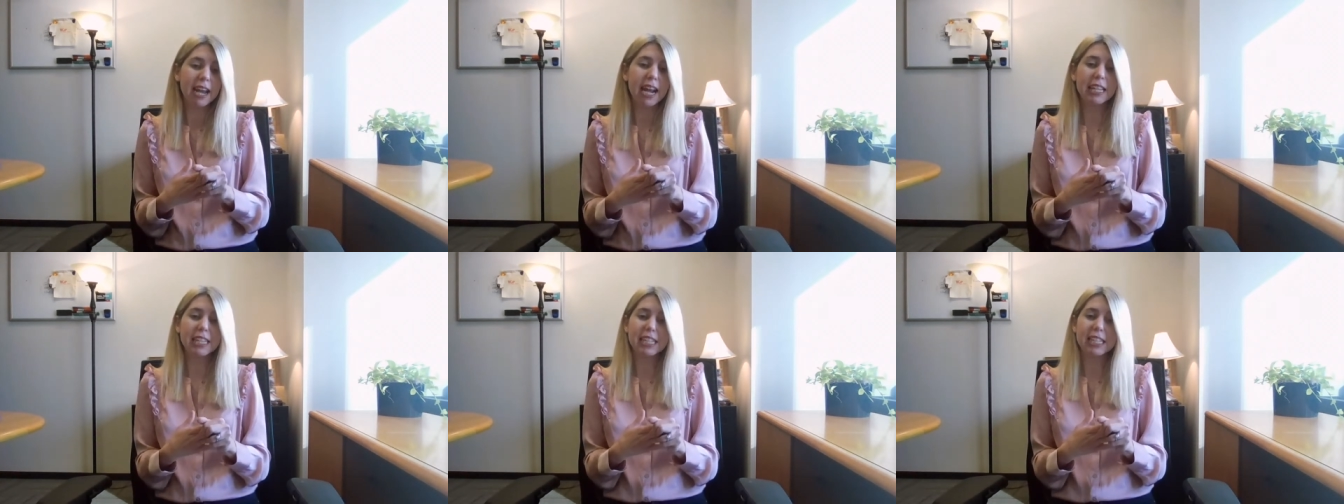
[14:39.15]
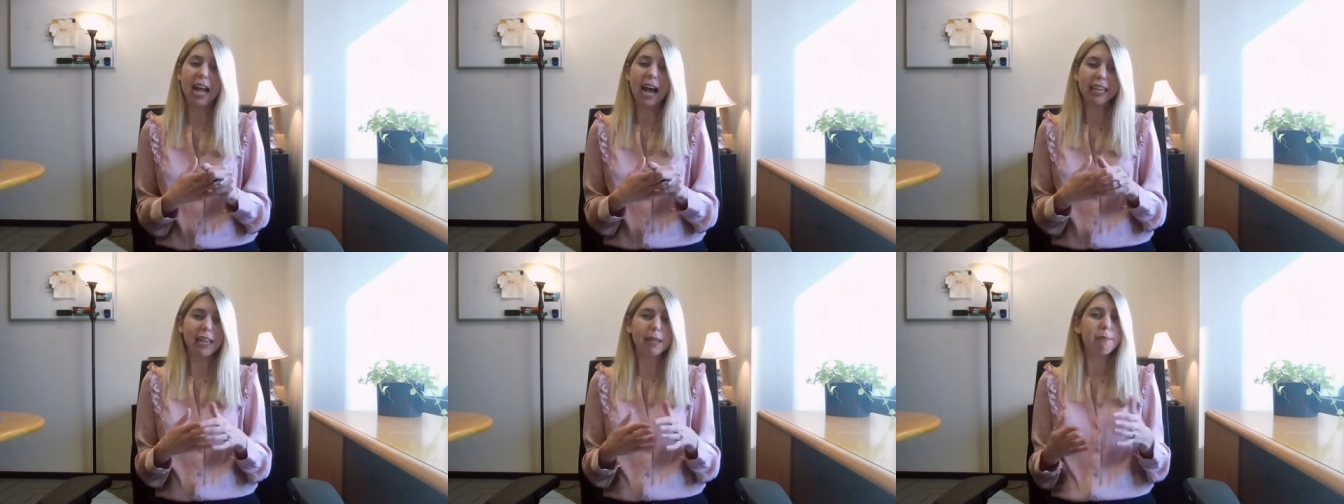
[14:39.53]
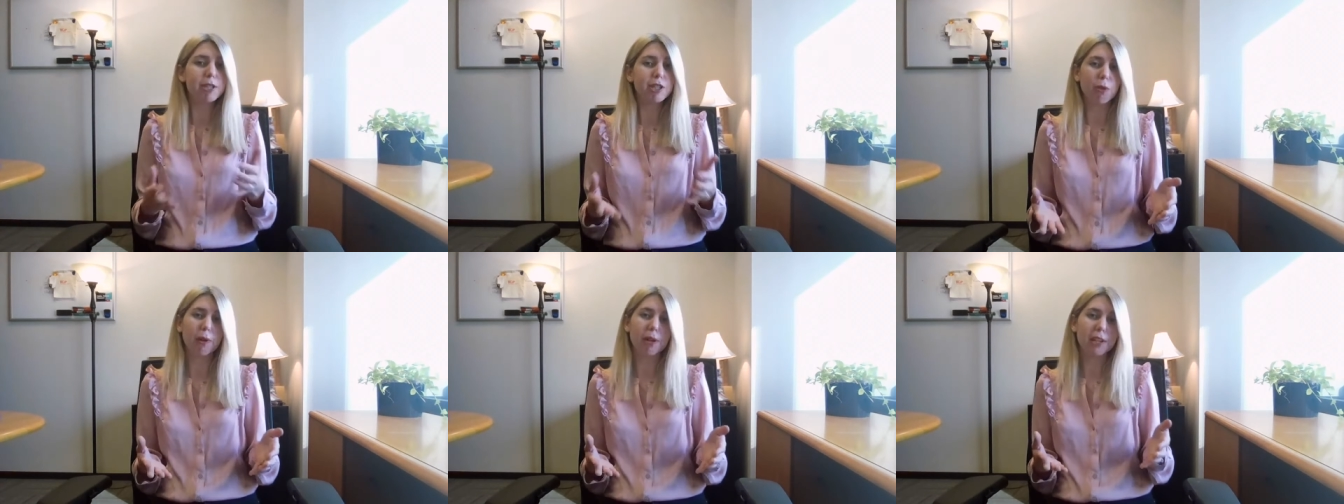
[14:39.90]
it's not the
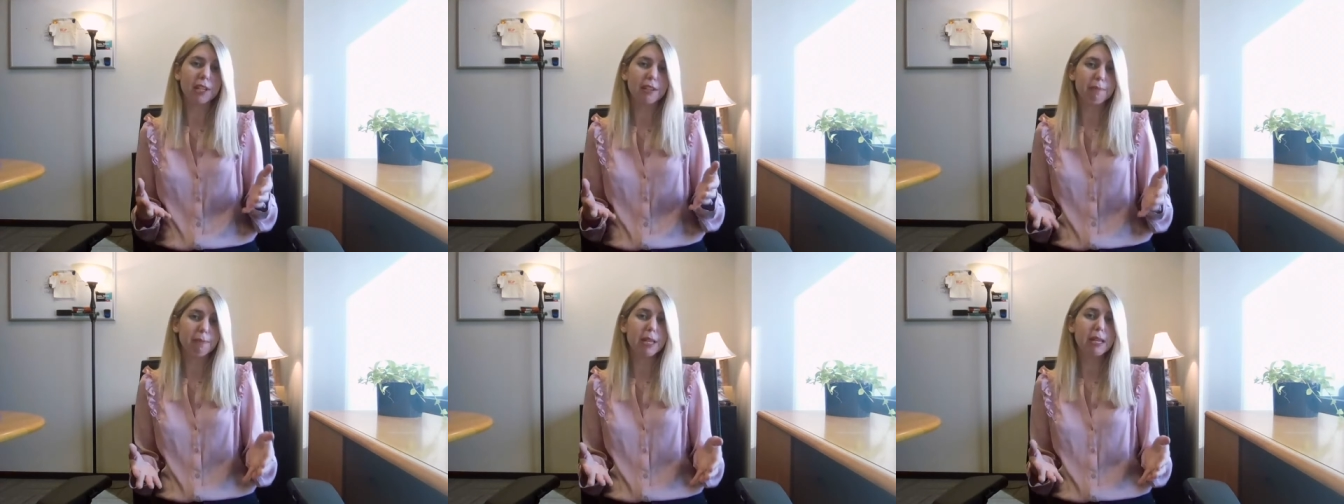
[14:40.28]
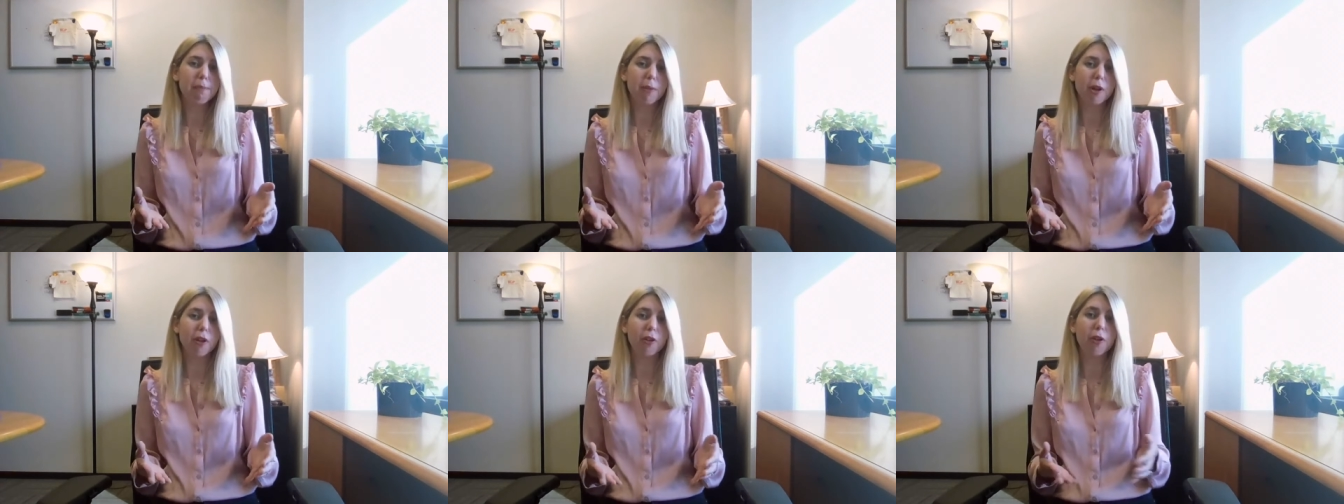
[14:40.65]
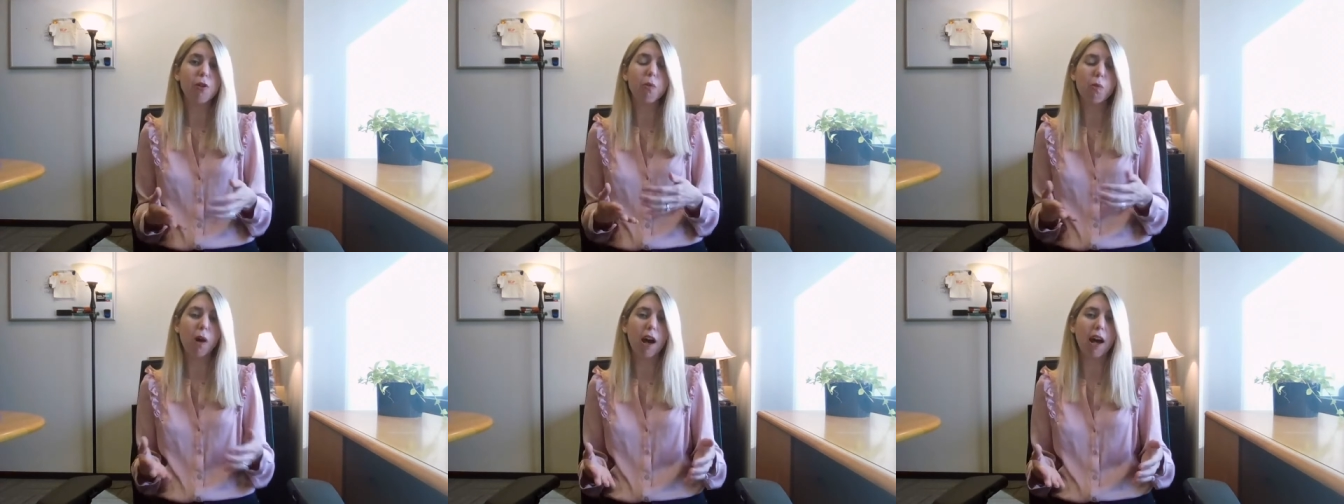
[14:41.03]
majority of people
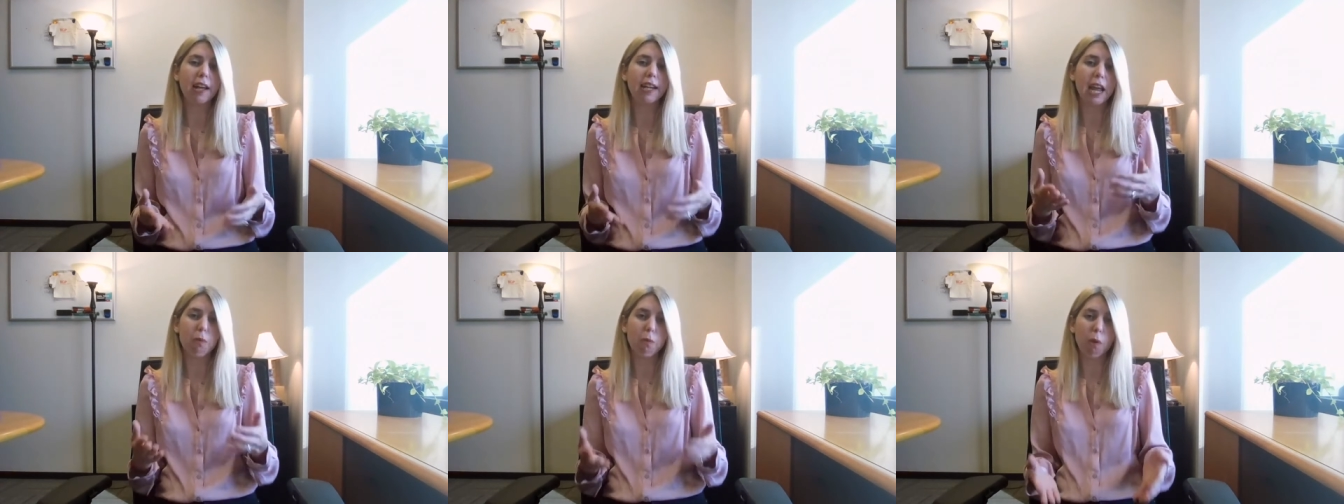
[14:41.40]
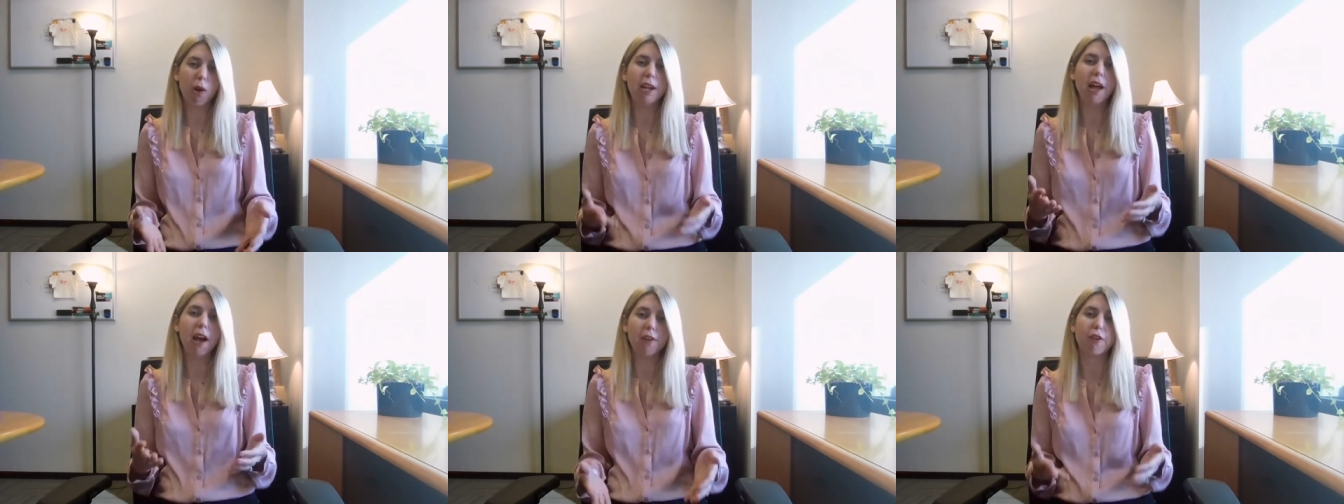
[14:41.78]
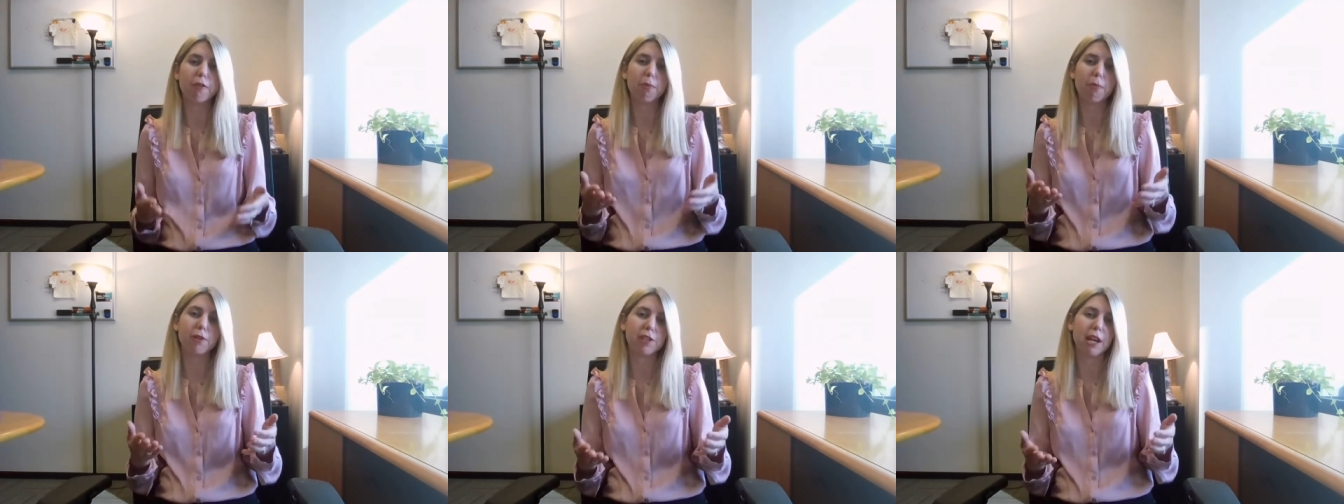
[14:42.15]
who want a
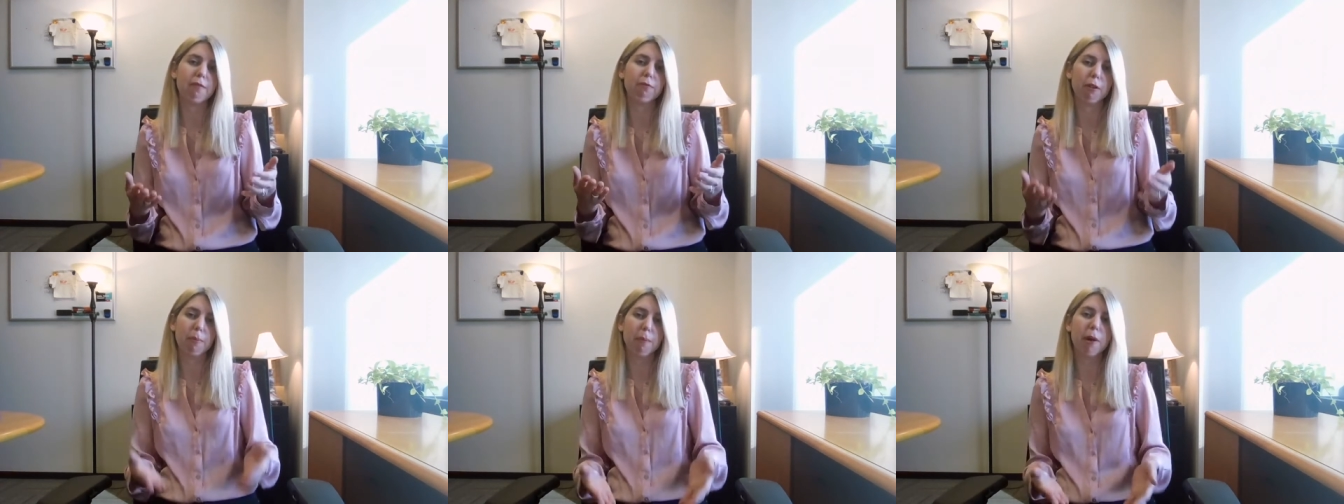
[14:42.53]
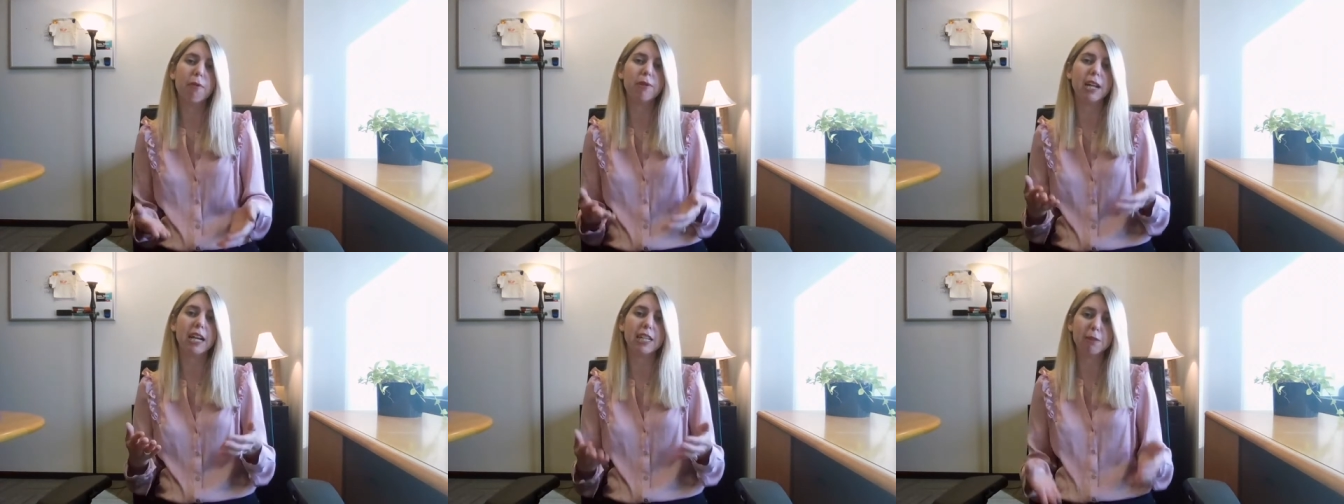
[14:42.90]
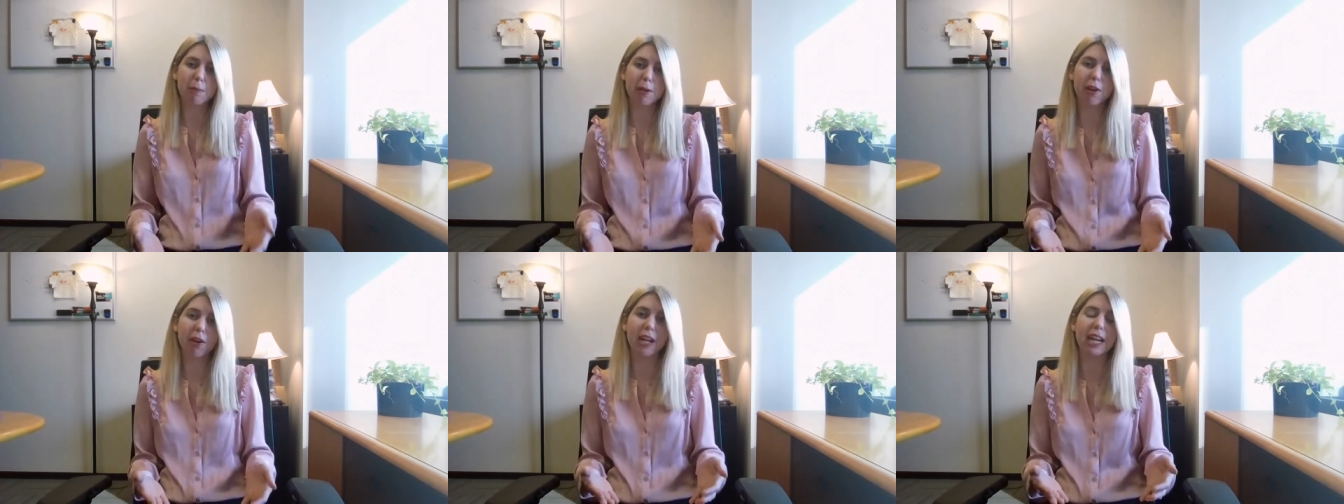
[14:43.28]
100% remote
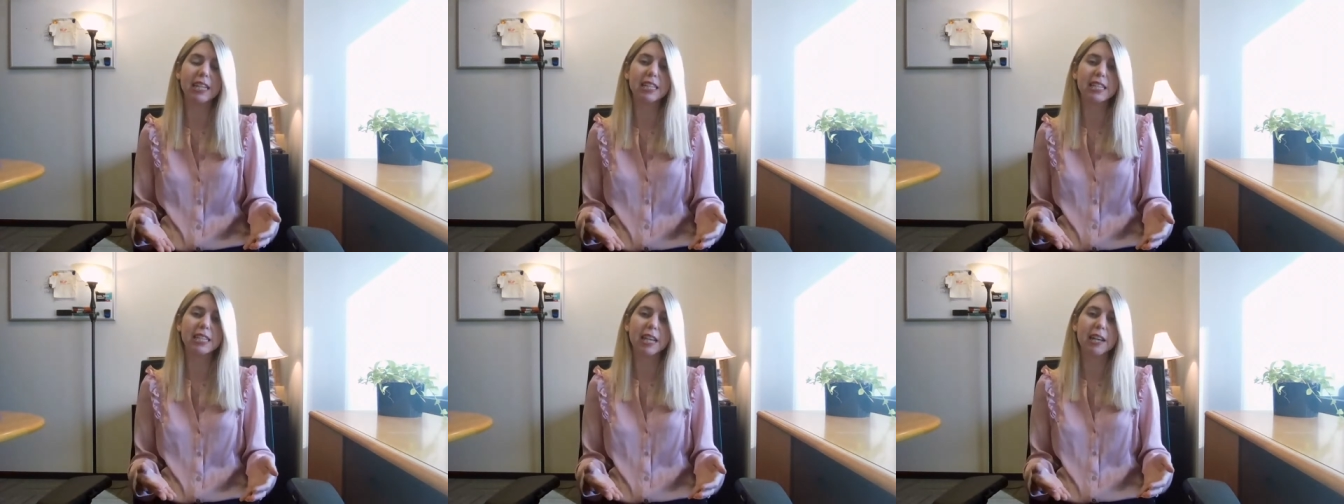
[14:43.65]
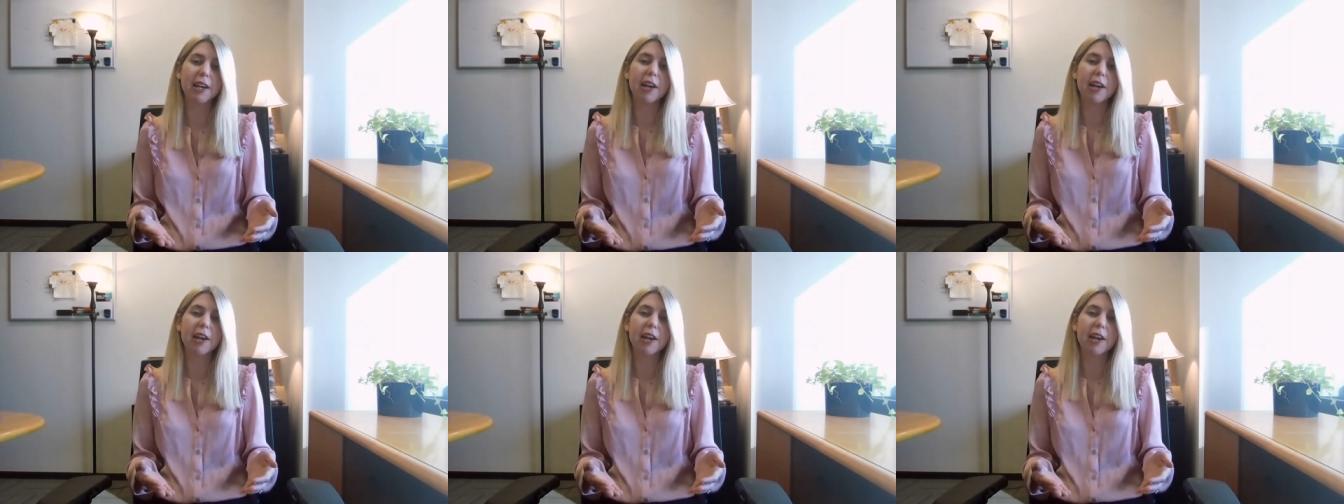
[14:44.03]
experience.